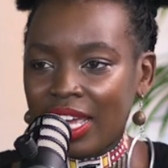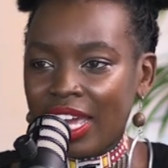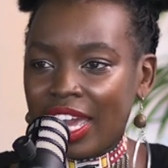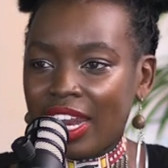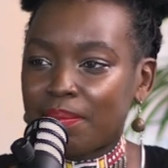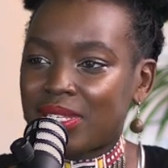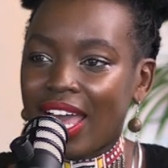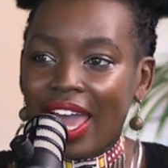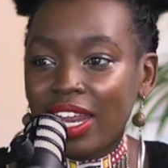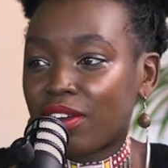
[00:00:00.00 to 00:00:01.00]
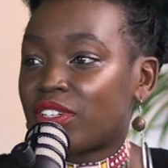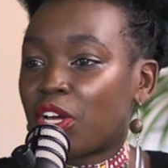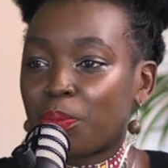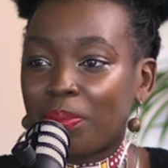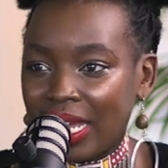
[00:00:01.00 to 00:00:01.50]
Hey. And I'm tired of
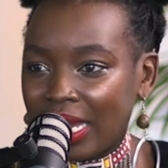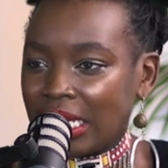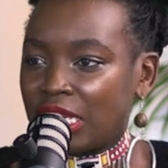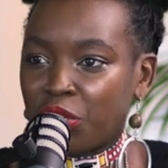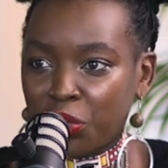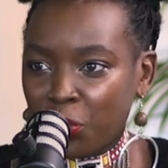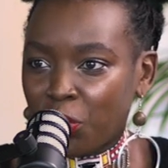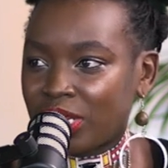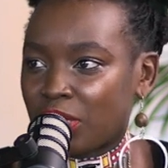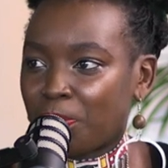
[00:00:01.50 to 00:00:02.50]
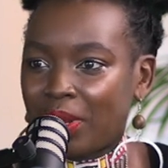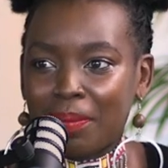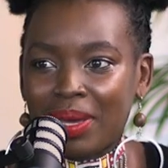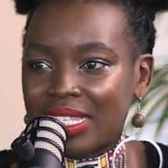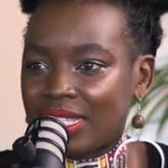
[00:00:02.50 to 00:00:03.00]
downplaying you or
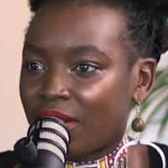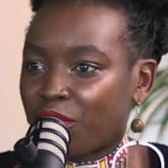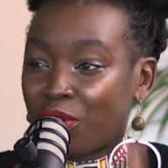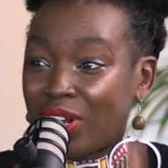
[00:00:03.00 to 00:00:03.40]
downplaying myself